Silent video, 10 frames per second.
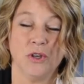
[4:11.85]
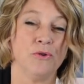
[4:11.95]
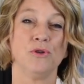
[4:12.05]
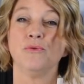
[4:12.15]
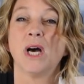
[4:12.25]
you
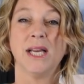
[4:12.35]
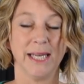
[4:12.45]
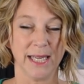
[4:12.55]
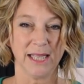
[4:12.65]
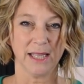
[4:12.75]
do not
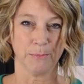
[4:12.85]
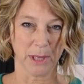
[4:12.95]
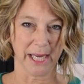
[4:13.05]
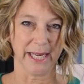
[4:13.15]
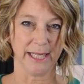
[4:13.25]
need the
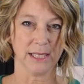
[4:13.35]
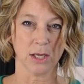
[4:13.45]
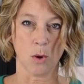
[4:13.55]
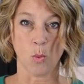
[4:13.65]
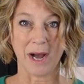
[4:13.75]
plane's
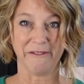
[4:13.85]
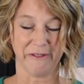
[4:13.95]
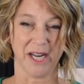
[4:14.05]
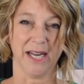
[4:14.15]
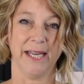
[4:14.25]

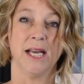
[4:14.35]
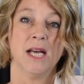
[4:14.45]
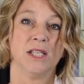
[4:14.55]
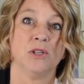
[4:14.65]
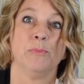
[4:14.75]
Wi-Fi
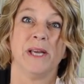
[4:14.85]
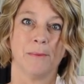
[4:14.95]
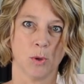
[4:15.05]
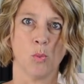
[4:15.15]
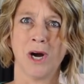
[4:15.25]
to be
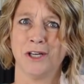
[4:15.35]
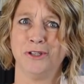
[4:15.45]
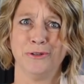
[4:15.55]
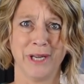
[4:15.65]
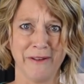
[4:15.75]
able to watch
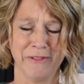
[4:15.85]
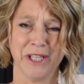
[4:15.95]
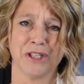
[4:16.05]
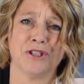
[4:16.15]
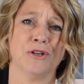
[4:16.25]
your
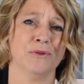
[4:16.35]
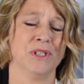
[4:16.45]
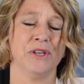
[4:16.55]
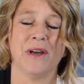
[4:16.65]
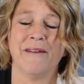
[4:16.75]
Netflix shows
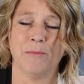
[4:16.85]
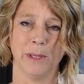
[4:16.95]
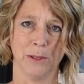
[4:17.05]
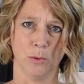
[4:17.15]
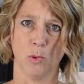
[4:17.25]
that you haven't
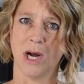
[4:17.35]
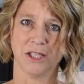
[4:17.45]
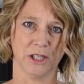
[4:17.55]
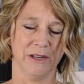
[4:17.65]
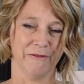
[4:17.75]
been able to
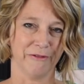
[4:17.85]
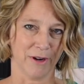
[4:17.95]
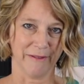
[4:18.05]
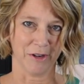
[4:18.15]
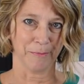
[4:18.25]
watch in
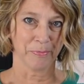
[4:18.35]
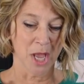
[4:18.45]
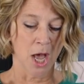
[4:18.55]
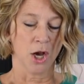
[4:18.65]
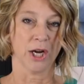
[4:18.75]
forever.
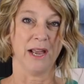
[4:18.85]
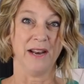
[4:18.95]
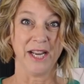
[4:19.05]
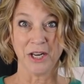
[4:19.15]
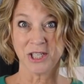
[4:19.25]
Okay,
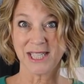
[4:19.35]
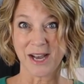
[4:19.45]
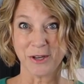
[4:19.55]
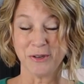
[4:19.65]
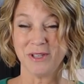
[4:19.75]
and here's
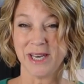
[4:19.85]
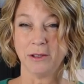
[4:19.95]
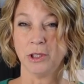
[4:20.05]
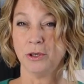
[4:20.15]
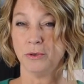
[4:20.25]
how you
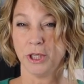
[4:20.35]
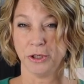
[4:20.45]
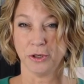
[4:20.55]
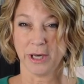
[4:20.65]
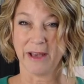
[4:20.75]
download
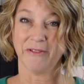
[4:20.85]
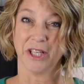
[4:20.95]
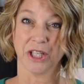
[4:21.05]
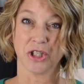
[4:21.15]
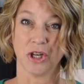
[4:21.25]
your
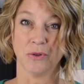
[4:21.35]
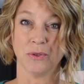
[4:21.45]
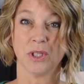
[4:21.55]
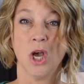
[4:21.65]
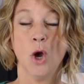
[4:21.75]
Netflix
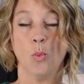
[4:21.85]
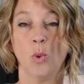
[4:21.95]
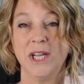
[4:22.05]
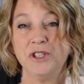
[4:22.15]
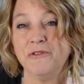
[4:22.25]
shows.
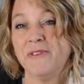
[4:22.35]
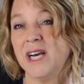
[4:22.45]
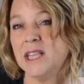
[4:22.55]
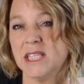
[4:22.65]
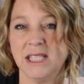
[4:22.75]
Once you
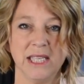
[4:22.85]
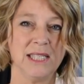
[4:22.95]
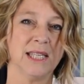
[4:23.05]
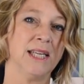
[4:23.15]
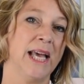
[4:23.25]
find the
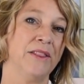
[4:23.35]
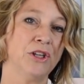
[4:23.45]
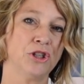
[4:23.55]
season and the